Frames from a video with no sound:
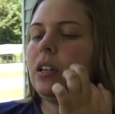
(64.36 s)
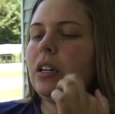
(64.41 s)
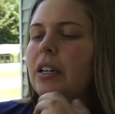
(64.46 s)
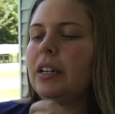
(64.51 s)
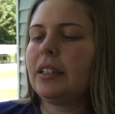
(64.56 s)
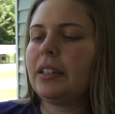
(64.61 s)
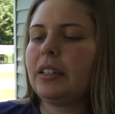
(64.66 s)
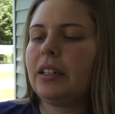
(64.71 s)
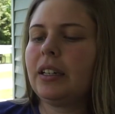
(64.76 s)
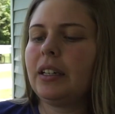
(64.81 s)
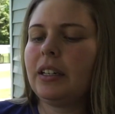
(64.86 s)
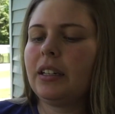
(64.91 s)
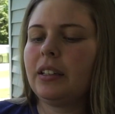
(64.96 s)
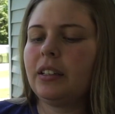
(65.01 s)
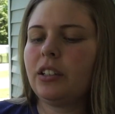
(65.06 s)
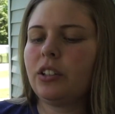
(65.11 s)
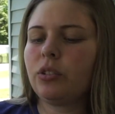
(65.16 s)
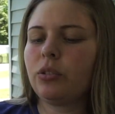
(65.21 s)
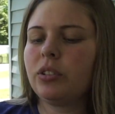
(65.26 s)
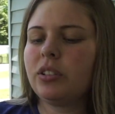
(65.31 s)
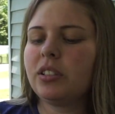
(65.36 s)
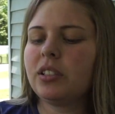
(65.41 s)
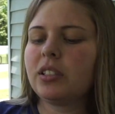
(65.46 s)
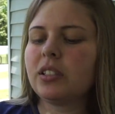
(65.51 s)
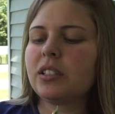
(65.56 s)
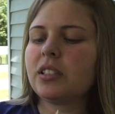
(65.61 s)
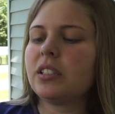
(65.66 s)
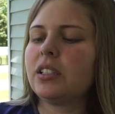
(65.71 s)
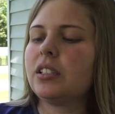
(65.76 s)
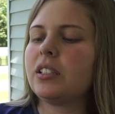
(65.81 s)
I got the
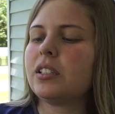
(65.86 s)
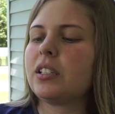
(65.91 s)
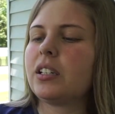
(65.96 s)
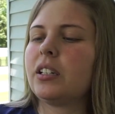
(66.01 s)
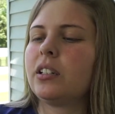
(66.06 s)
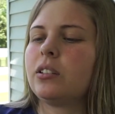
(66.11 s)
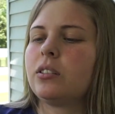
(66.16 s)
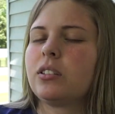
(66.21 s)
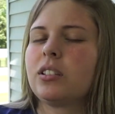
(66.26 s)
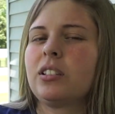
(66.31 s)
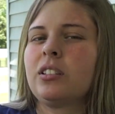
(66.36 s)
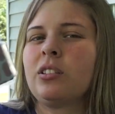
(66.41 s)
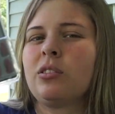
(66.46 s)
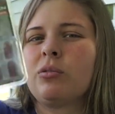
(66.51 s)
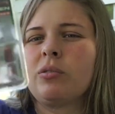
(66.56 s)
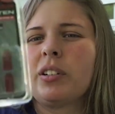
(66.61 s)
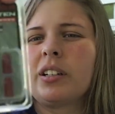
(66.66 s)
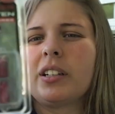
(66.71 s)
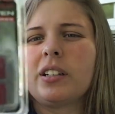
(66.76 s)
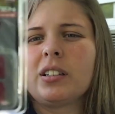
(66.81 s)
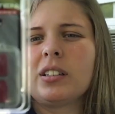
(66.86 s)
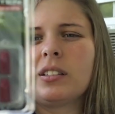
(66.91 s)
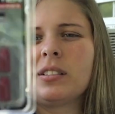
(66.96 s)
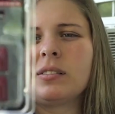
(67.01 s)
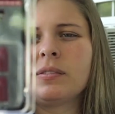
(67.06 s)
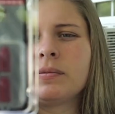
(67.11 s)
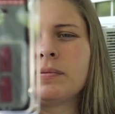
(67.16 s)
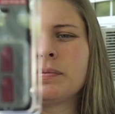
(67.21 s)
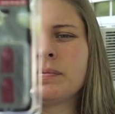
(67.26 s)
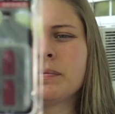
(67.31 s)
3/16 ounce in the red.